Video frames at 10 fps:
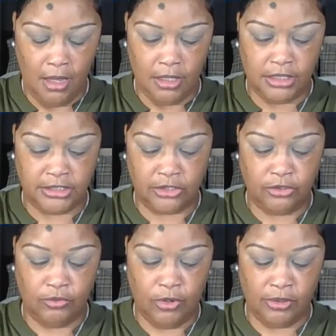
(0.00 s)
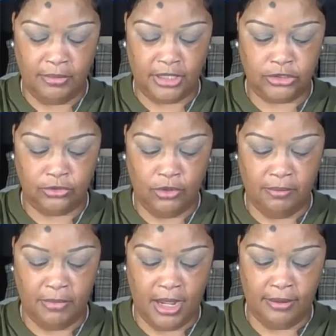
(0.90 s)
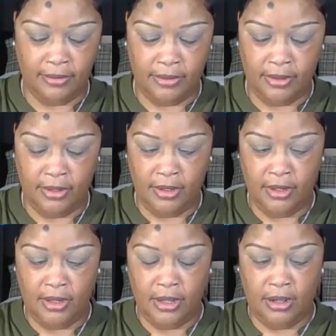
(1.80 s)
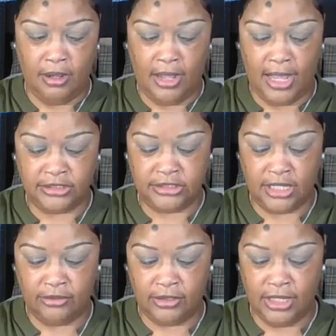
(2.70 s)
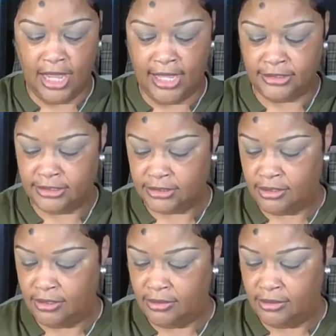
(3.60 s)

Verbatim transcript: Because I do want to make sure my eyeshadow glides